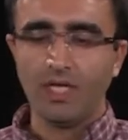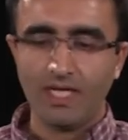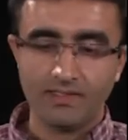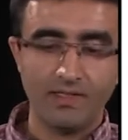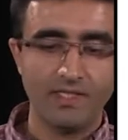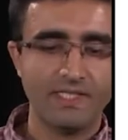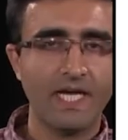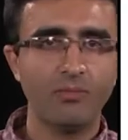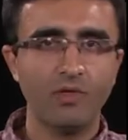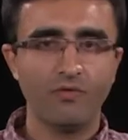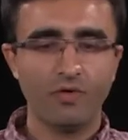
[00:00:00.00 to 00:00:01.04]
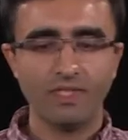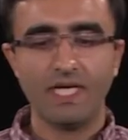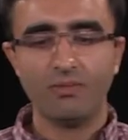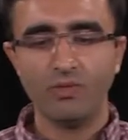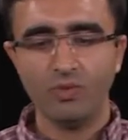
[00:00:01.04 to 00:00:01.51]
As an example, for
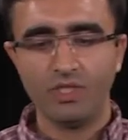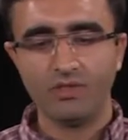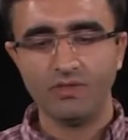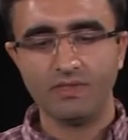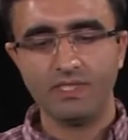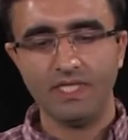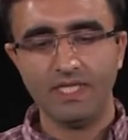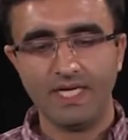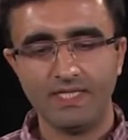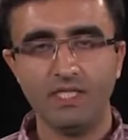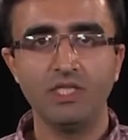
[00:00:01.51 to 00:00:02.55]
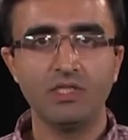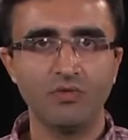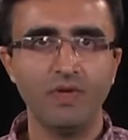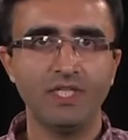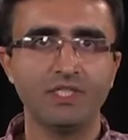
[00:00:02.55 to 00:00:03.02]
example, we can see that
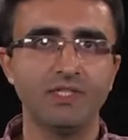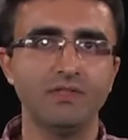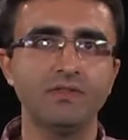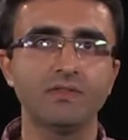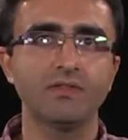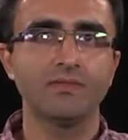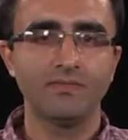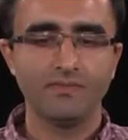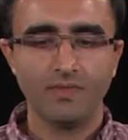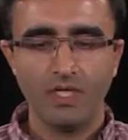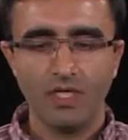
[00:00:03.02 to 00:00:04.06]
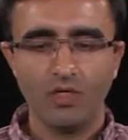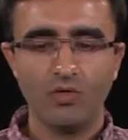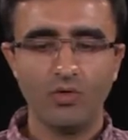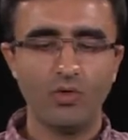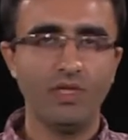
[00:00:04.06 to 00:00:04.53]
interventions
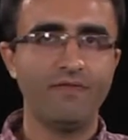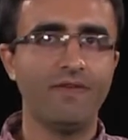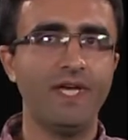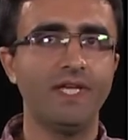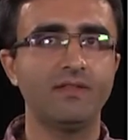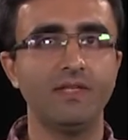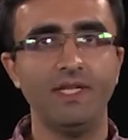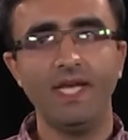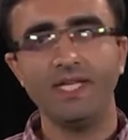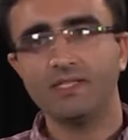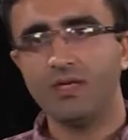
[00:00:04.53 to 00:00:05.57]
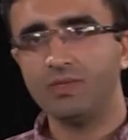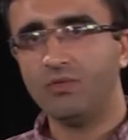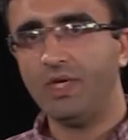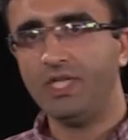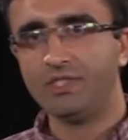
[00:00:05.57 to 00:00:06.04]
could affect the next
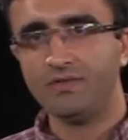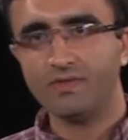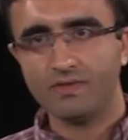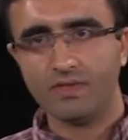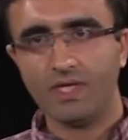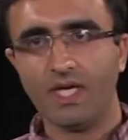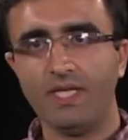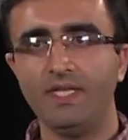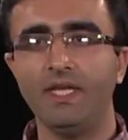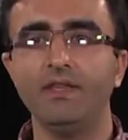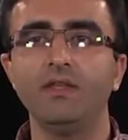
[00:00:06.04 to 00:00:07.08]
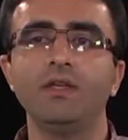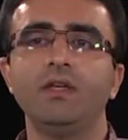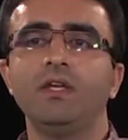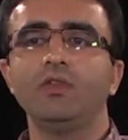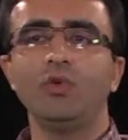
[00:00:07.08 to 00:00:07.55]
observations, and then
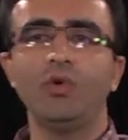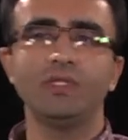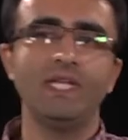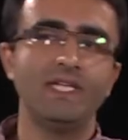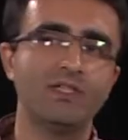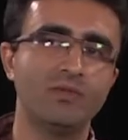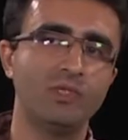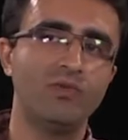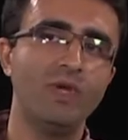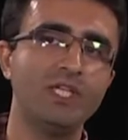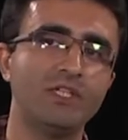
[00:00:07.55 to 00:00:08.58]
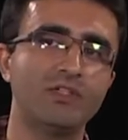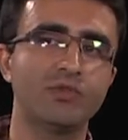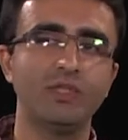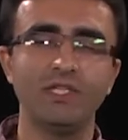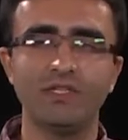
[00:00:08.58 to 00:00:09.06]
those next observations
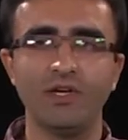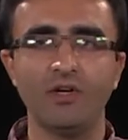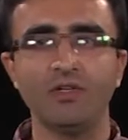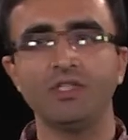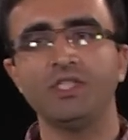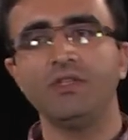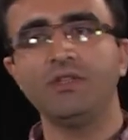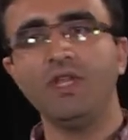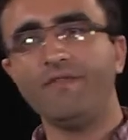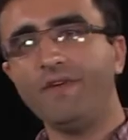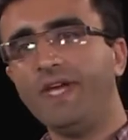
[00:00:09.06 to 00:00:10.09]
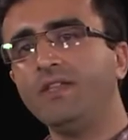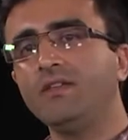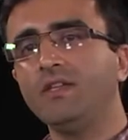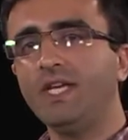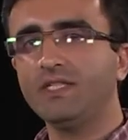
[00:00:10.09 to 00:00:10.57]
could in turn affect
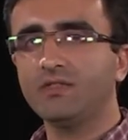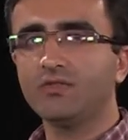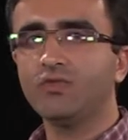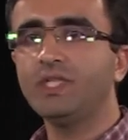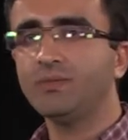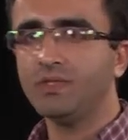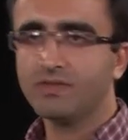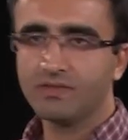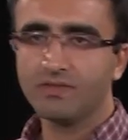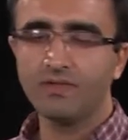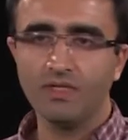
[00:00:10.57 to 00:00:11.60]
the next treatments.